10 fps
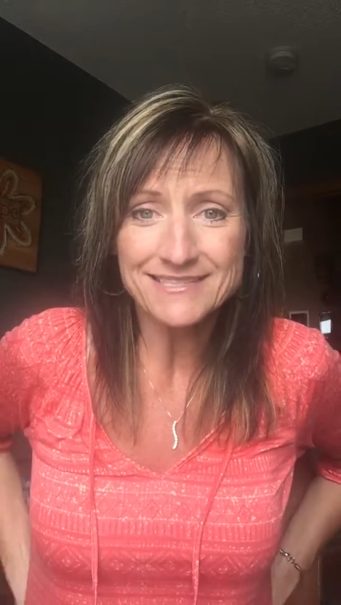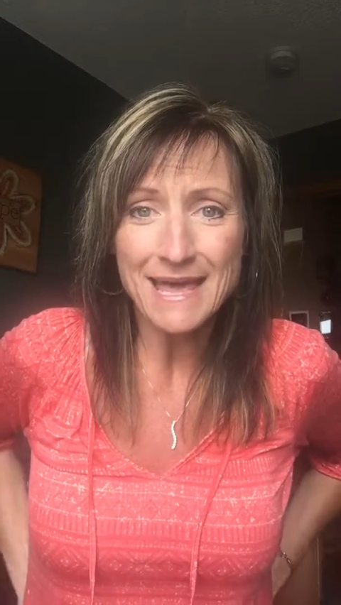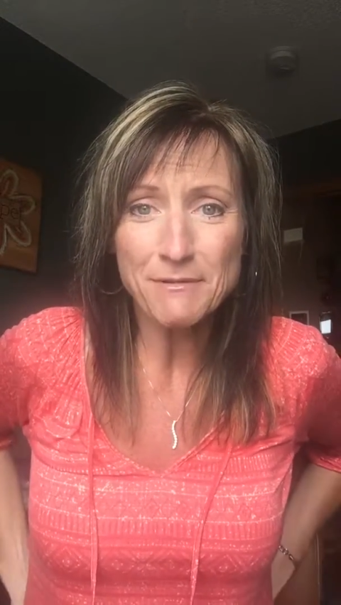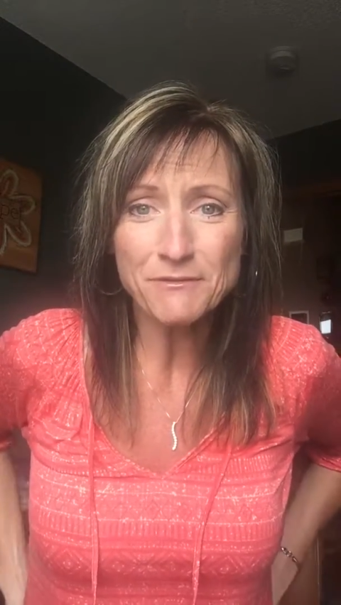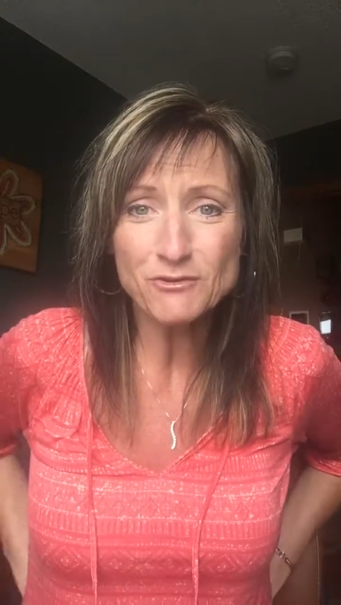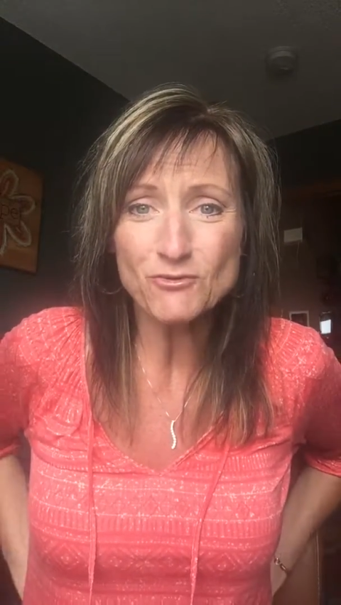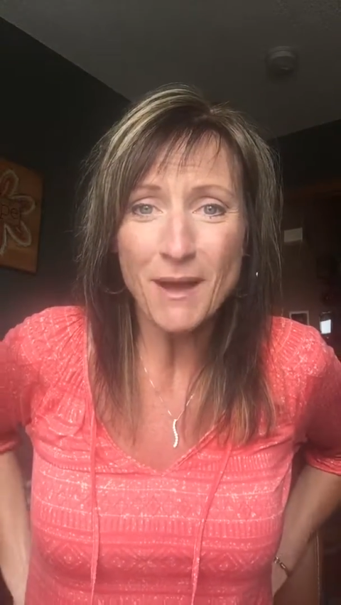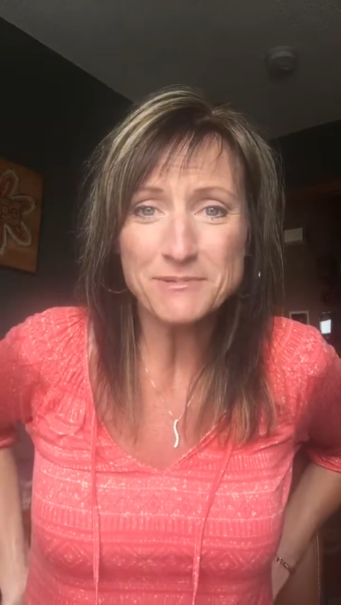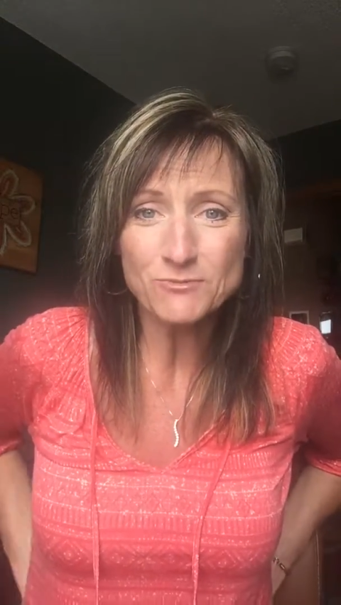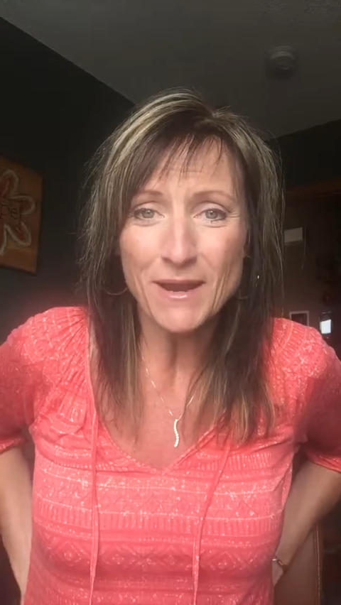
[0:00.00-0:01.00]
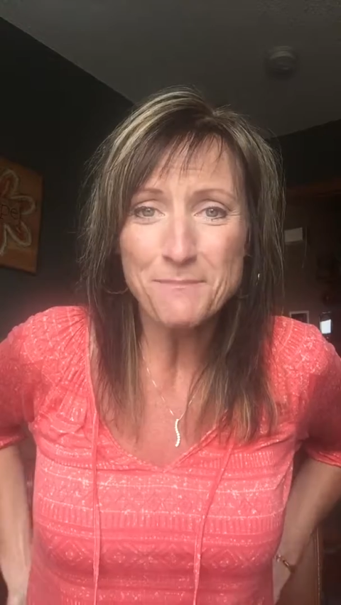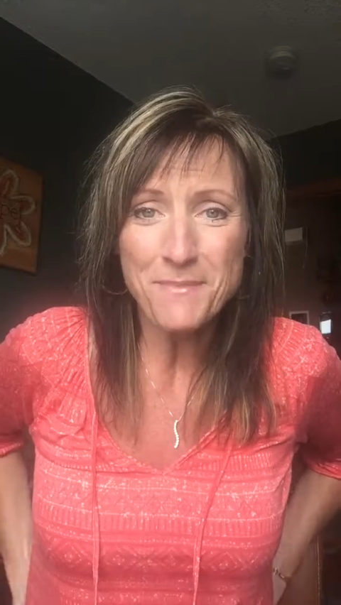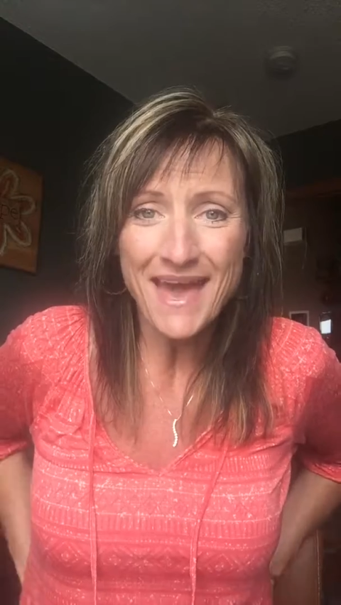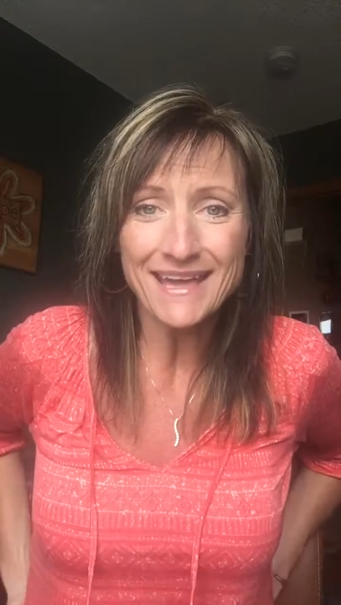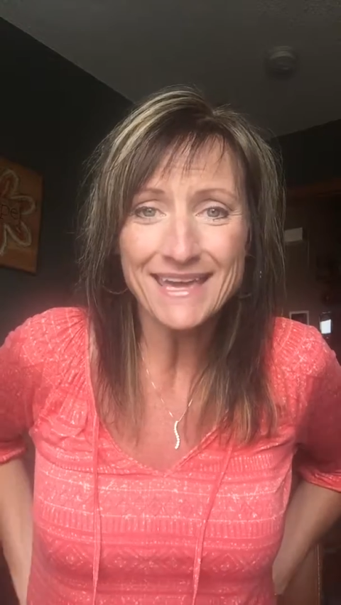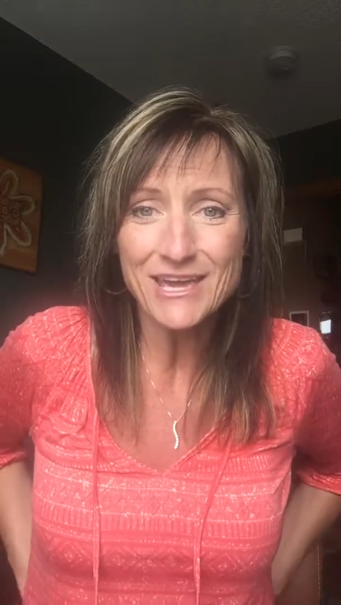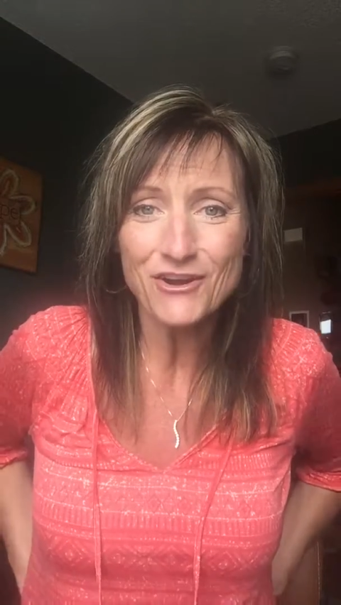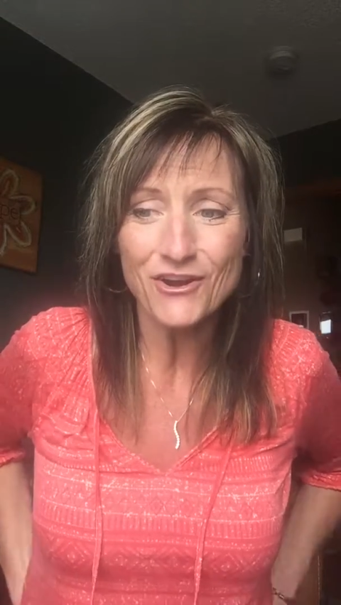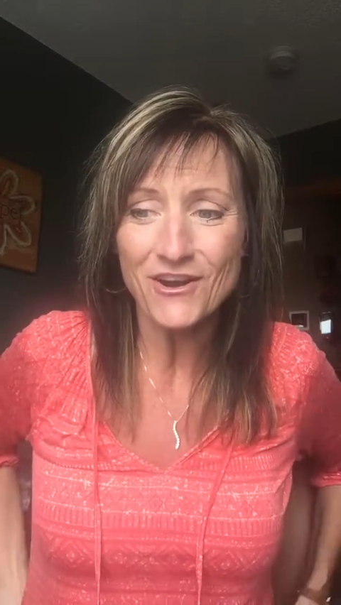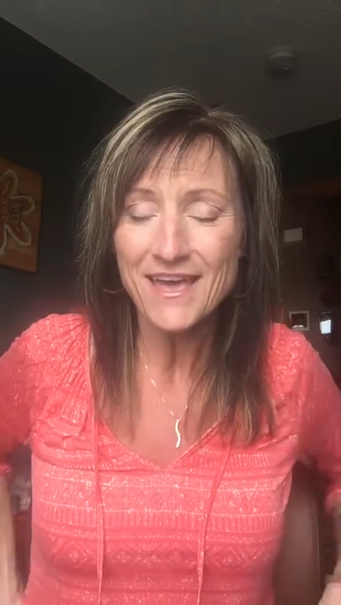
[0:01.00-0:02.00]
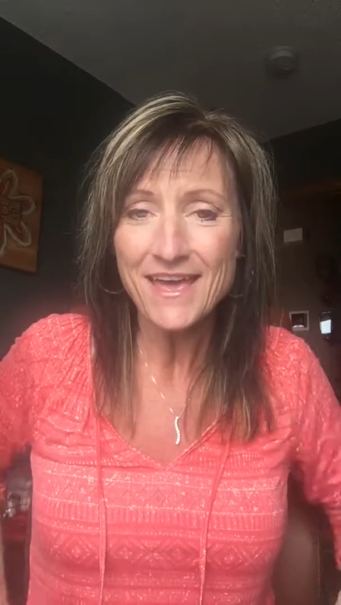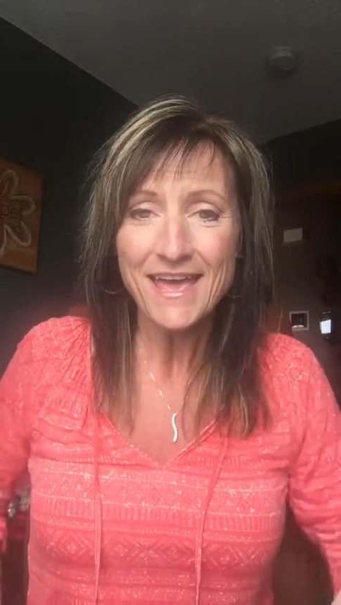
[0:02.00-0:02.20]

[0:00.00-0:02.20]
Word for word: Slap a few drops right back here